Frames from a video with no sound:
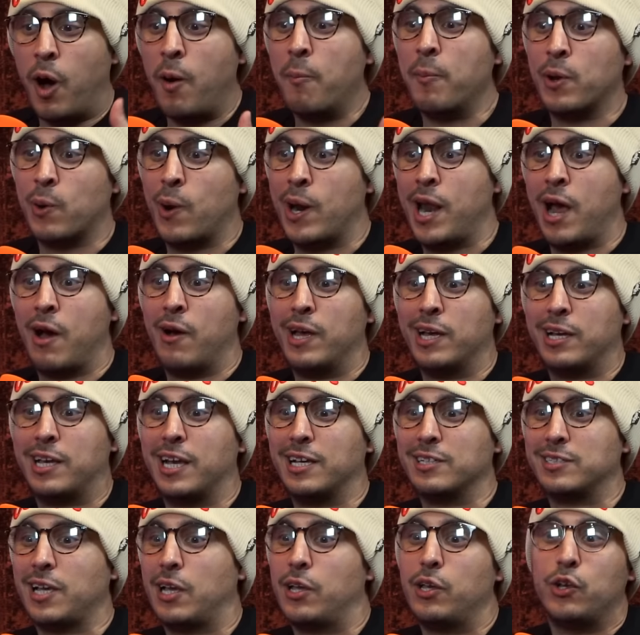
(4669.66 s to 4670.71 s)
moment right now
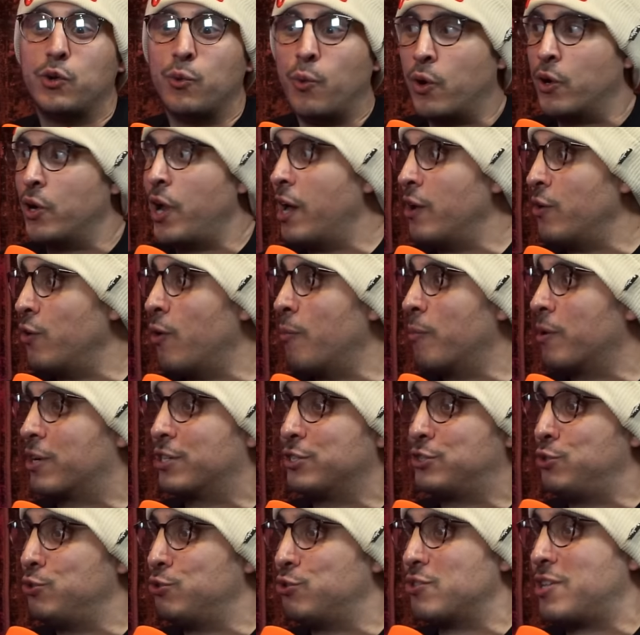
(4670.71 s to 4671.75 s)
indicates that you are not normal
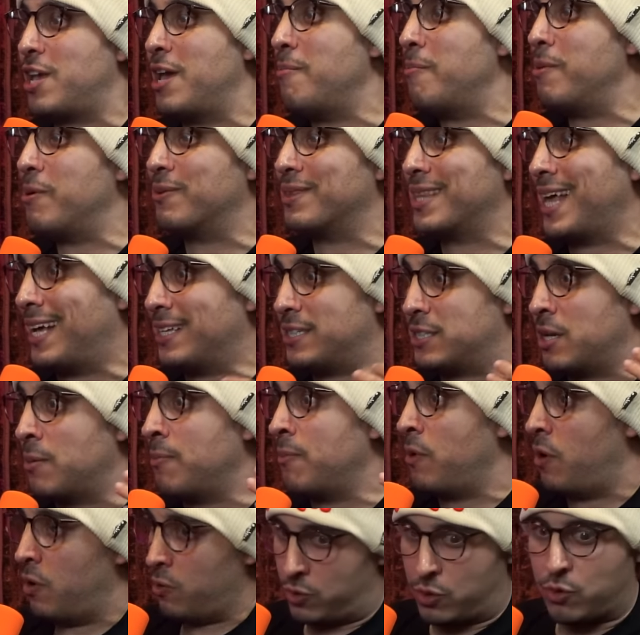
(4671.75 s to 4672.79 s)
because you just hit me with that
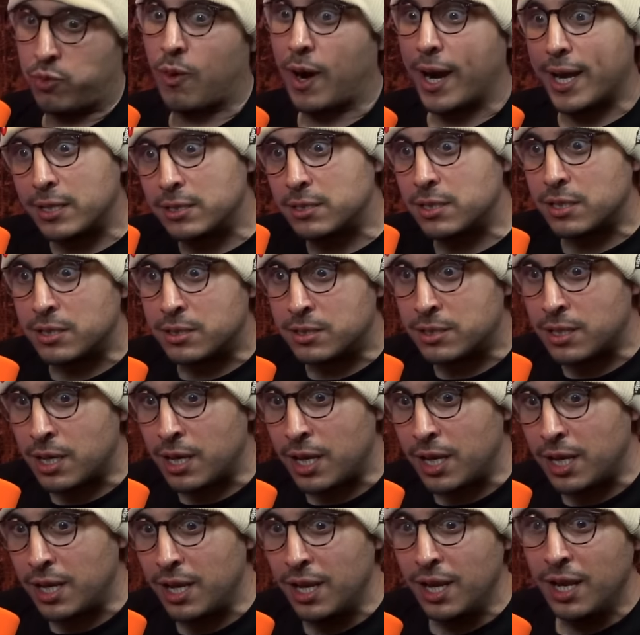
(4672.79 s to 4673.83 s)
some crazy
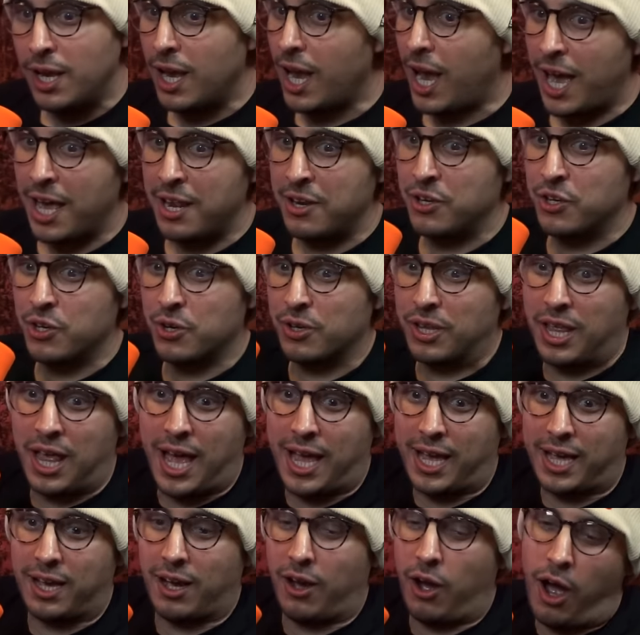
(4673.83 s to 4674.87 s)
shit. And you're
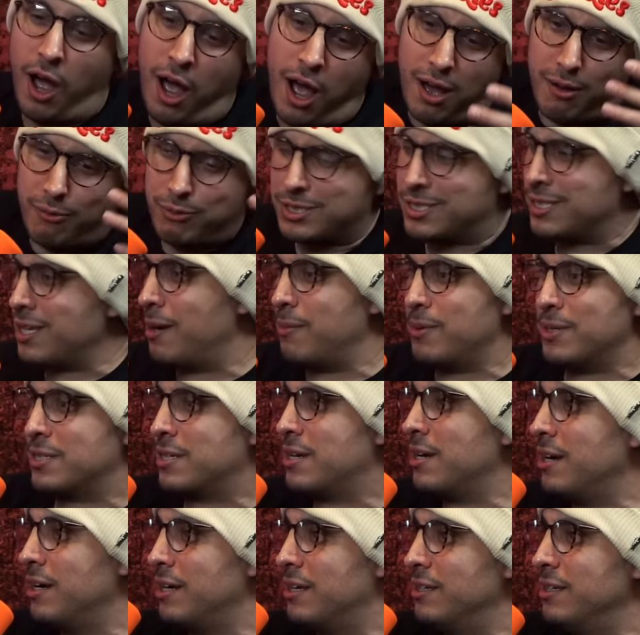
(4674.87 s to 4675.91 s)
like, oh, what's up? It's
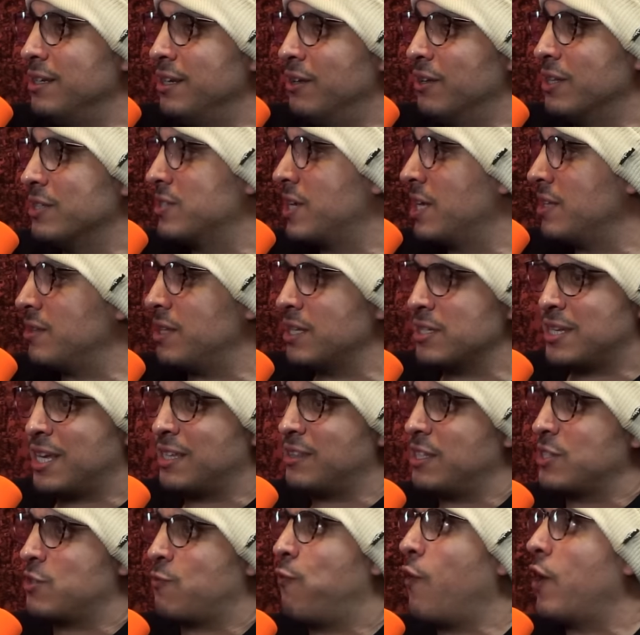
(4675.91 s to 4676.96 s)
good. You know, let's get let's get
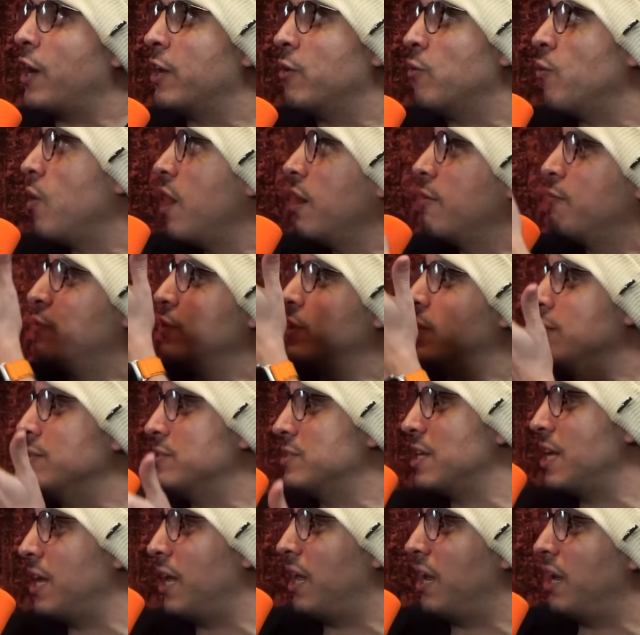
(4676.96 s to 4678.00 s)
this fucking rug for the
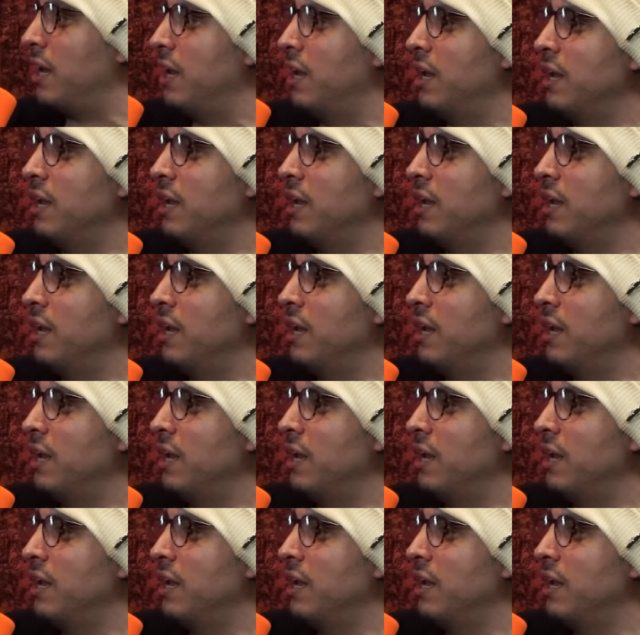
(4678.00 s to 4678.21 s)
set